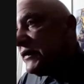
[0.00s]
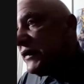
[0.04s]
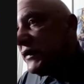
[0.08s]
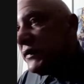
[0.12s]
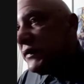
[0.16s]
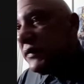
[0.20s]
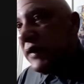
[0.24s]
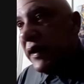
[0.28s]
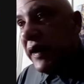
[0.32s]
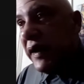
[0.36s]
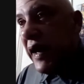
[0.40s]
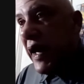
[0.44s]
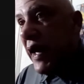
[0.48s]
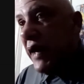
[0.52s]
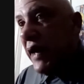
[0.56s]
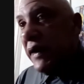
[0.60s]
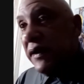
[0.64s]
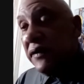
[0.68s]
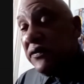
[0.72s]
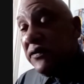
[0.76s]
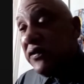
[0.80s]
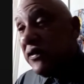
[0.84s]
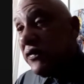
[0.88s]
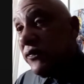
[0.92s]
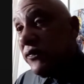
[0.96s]
The guy
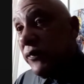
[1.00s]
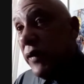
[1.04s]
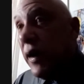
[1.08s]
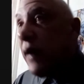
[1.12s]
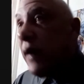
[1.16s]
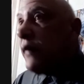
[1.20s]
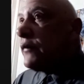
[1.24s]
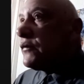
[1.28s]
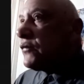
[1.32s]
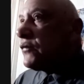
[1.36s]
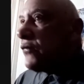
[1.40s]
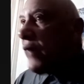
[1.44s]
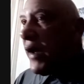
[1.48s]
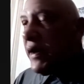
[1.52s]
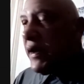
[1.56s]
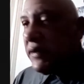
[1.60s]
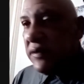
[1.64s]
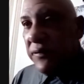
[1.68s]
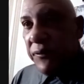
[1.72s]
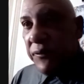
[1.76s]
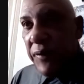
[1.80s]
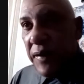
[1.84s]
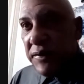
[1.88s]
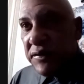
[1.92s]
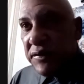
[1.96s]
is a great
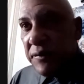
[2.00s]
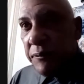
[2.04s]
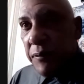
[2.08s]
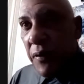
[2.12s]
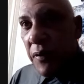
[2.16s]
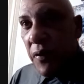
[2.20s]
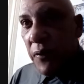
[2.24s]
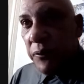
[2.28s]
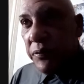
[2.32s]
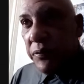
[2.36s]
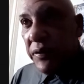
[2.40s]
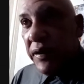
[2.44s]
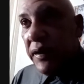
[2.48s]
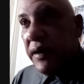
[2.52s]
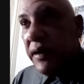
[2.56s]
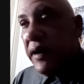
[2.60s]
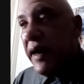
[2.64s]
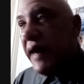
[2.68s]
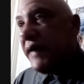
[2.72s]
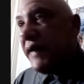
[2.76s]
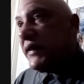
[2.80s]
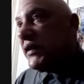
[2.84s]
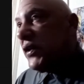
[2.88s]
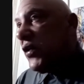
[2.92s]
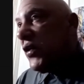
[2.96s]
defensive ball player.
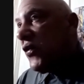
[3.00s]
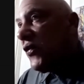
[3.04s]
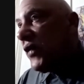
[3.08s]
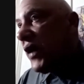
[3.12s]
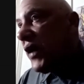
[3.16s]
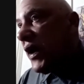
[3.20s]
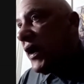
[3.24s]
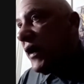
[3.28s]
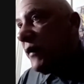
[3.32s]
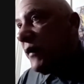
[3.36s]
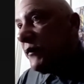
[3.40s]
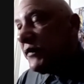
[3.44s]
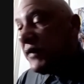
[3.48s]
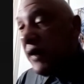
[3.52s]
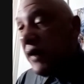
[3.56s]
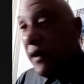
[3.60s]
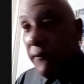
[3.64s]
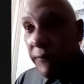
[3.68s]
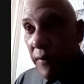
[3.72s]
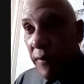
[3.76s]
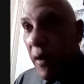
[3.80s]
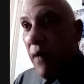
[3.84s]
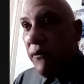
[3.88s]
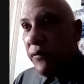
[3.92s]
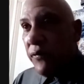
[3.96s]
Has long arms,
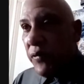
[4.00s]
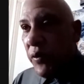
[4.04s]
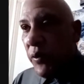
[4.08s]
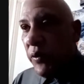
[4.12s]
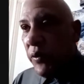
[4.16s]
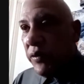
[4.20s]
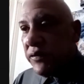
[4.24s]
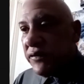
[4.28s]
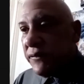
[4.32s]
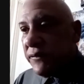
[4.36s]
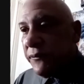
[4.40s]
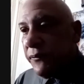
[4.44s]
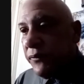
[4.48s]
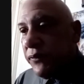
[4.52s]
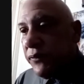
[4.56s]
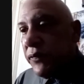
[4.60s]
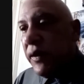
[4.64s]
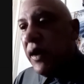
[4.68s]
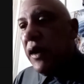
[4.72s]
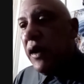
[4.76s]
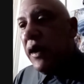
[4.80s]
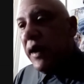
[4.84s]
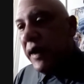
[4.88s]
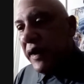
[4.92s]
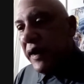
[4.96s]
of course.
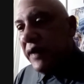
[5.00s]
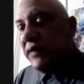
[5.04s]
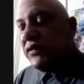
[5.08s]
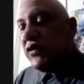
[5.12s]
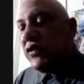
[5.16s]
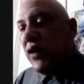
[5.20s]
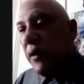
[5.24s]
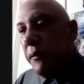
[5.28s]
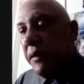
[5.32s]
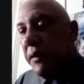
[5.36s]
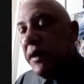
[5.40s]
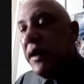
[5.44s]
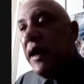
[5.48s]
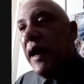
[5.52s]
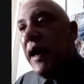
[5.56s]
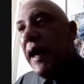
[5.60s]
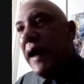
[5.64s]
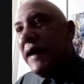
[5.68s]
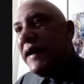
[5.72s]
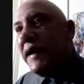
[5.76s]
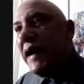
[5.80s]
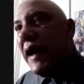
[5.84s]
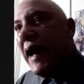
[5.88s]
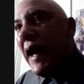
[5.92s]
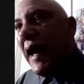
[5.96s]
He's gonna be,
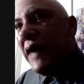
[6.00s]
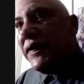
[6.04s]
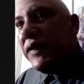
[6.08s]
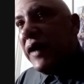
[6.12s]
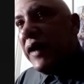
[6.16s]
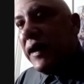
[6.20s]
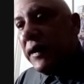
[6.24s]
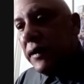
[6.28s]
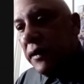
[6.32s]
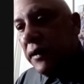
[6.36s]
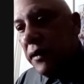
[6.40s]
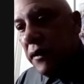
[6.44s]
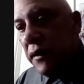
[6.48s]
and I think